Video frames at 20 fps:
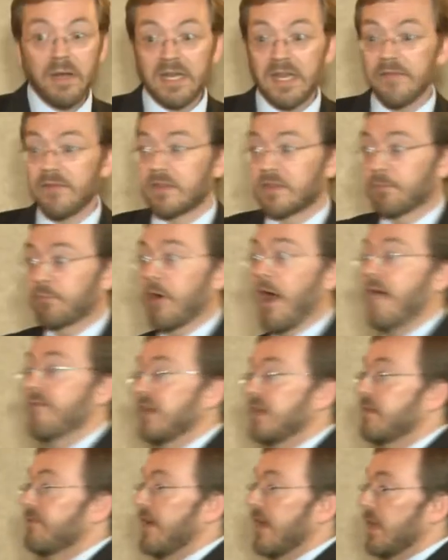and give it to
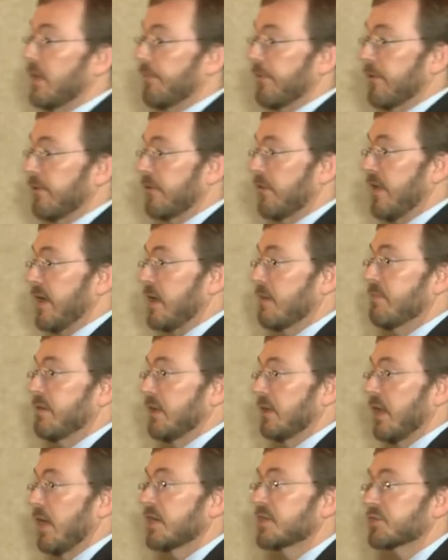private developers so they can
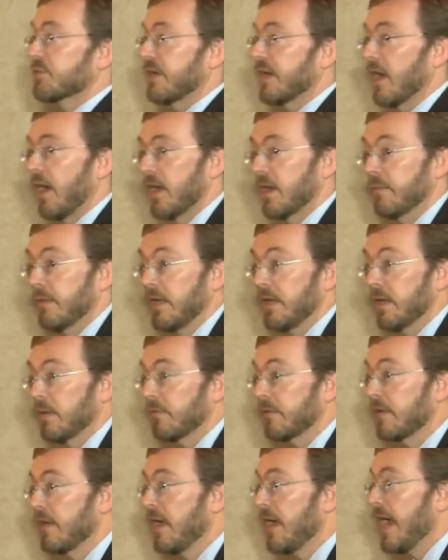build luxury
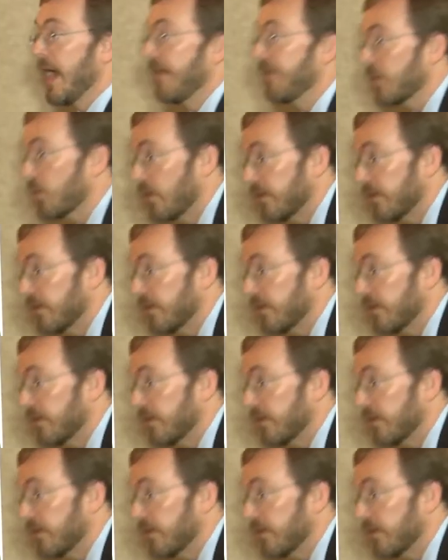condominiums. And the